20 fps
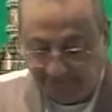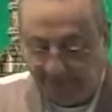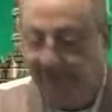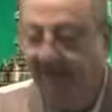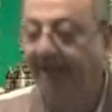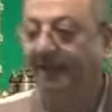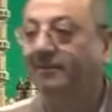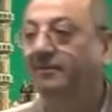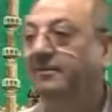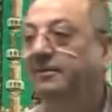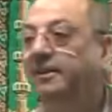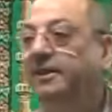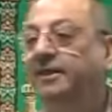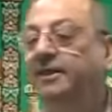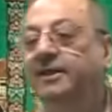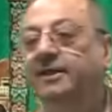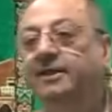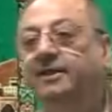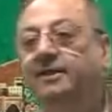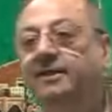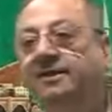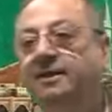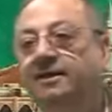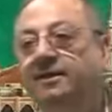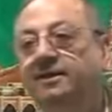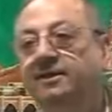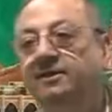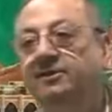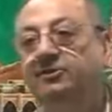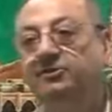Indi
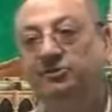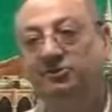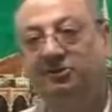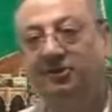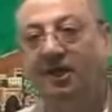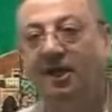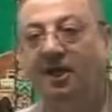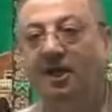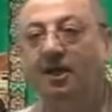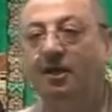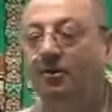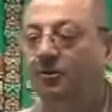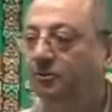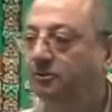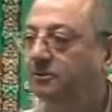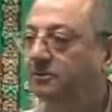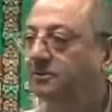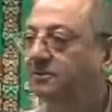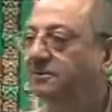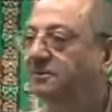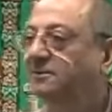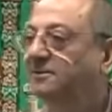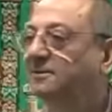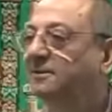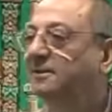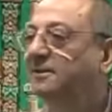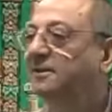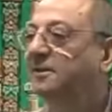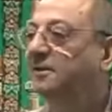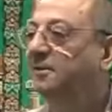sa'un
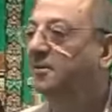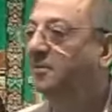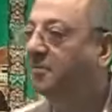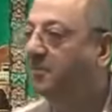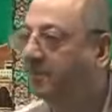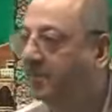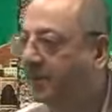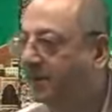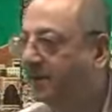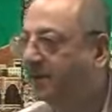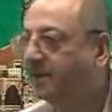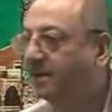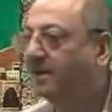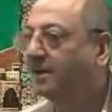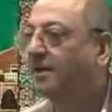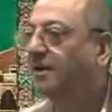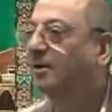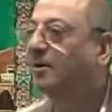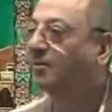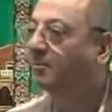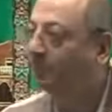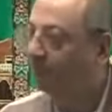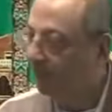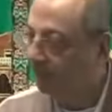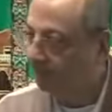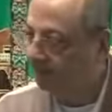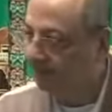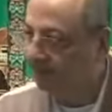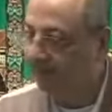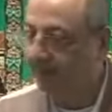min
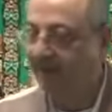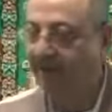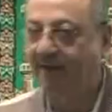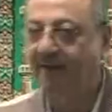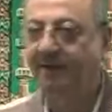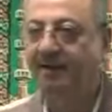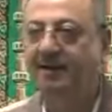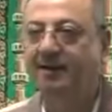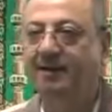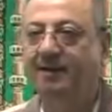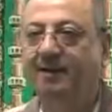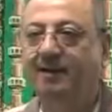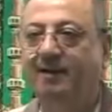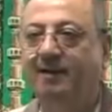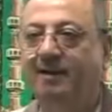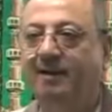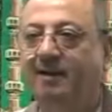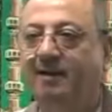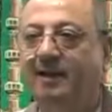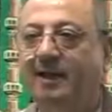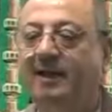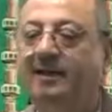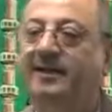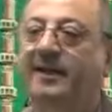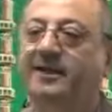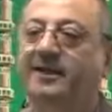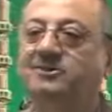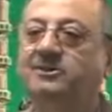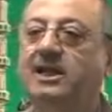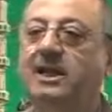burrin. And
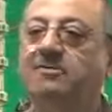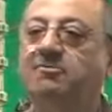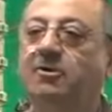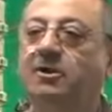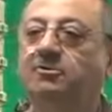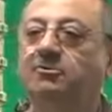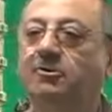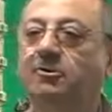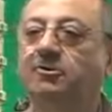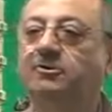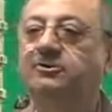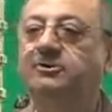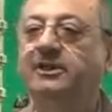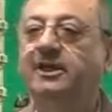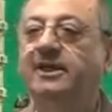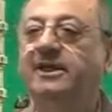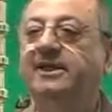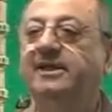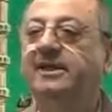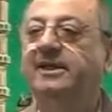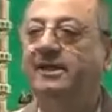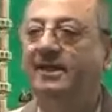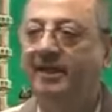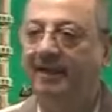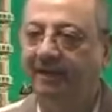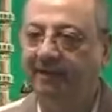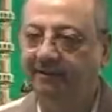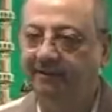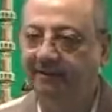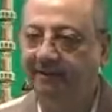next time what will you say?
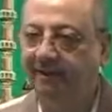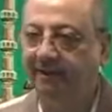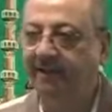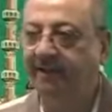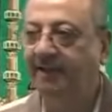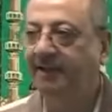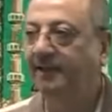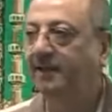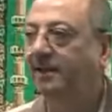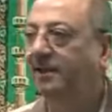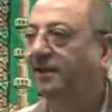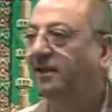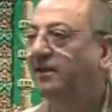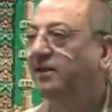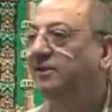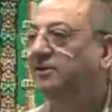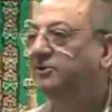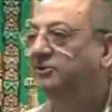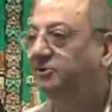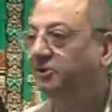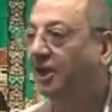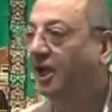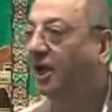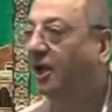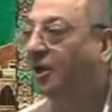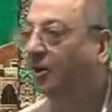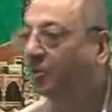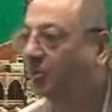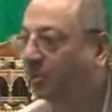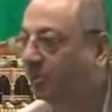Indi
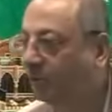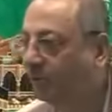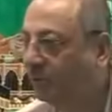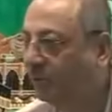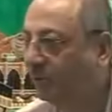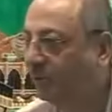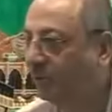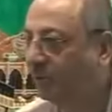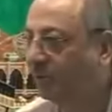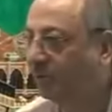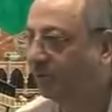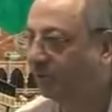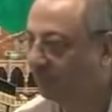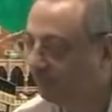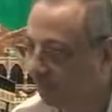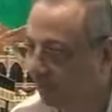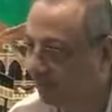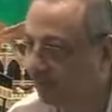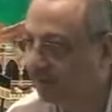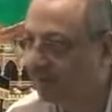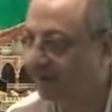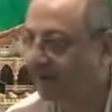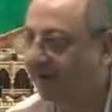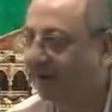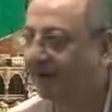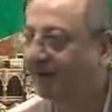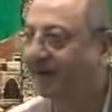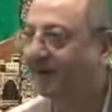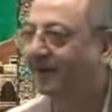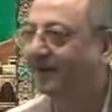sa'u burrin.
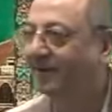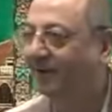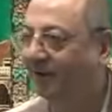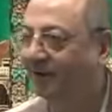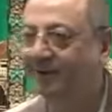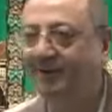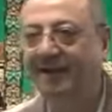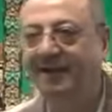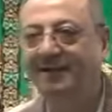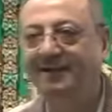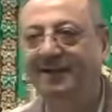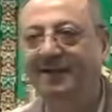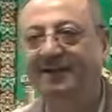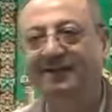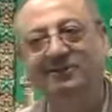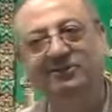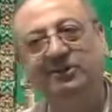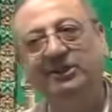Got the idea? It's